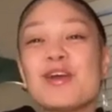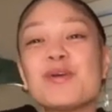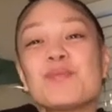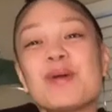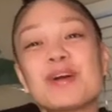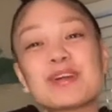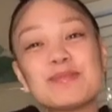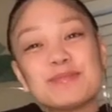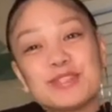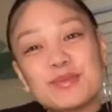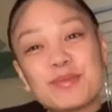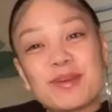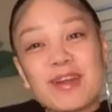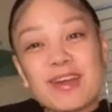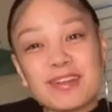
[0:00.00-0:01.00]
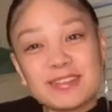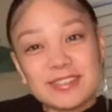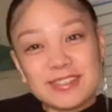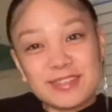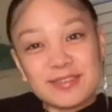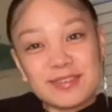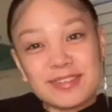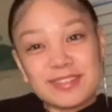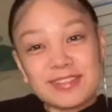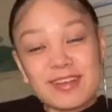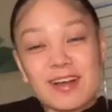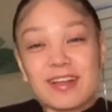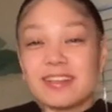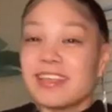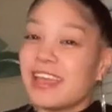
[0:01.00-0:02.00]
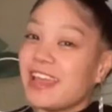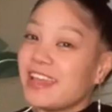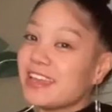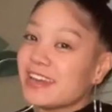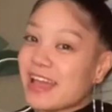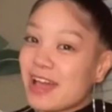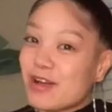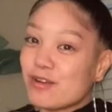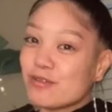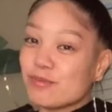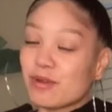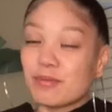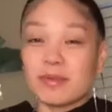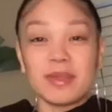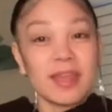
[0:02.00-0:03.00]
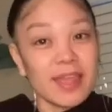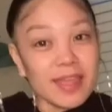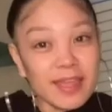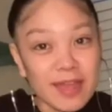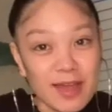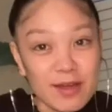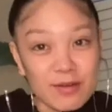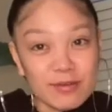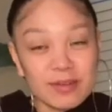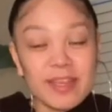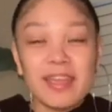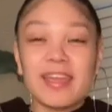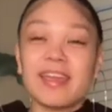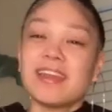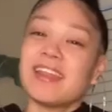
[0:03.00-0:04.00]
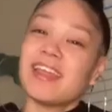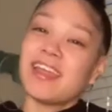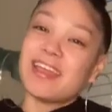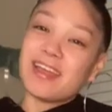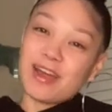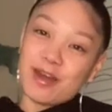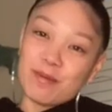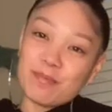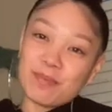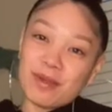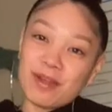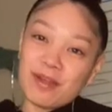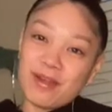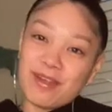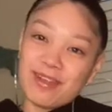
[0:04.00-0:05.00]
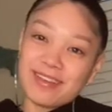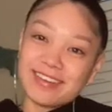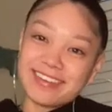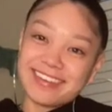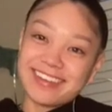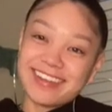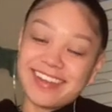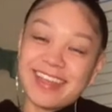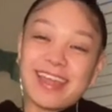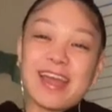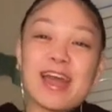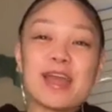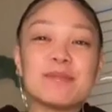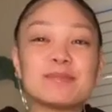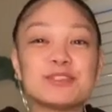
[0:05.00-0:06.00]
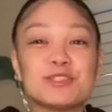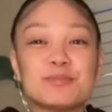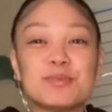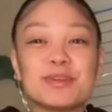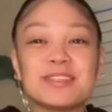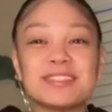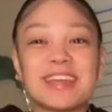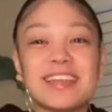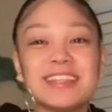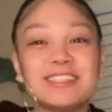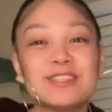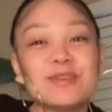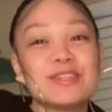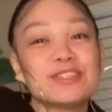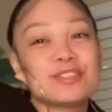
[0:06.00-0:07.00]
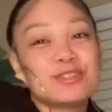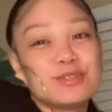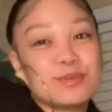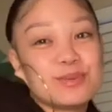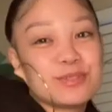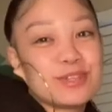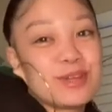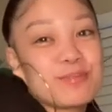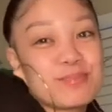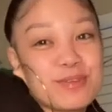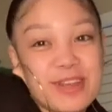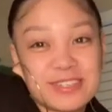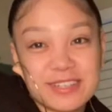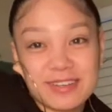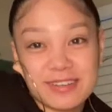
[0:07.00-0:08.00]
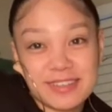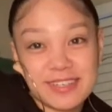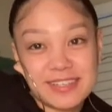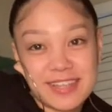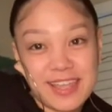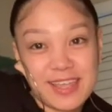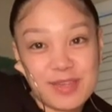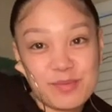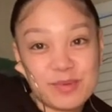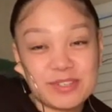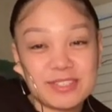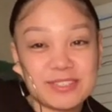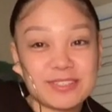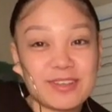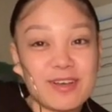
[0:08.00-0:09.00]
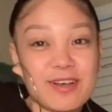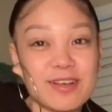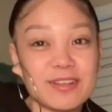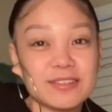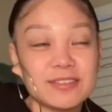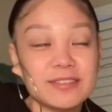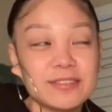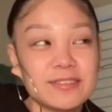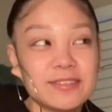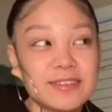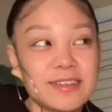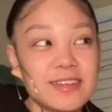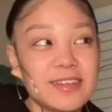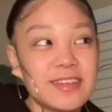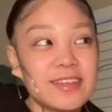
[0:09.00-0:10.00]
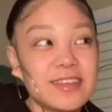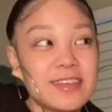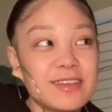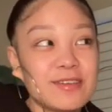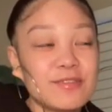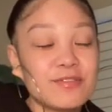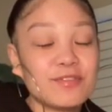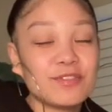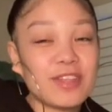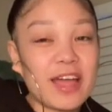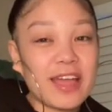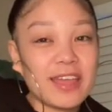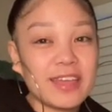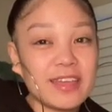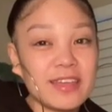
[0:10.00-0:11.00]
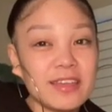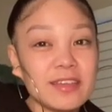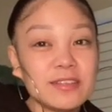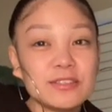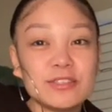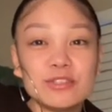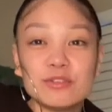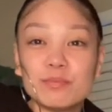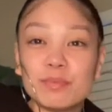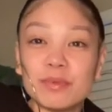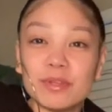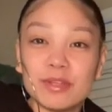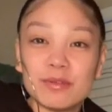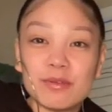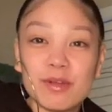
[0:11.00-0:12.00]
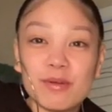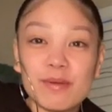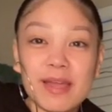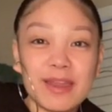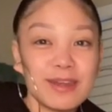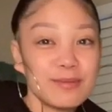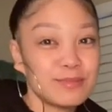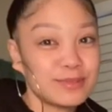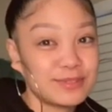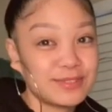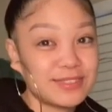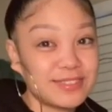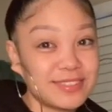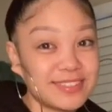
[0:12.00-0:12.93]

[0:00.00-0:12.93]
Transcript: Welcome to our art series called Hanging Out, where we hang out and hang up our art. I'm super excited to introduce our project of the day, which is called Flying Superhero Animals.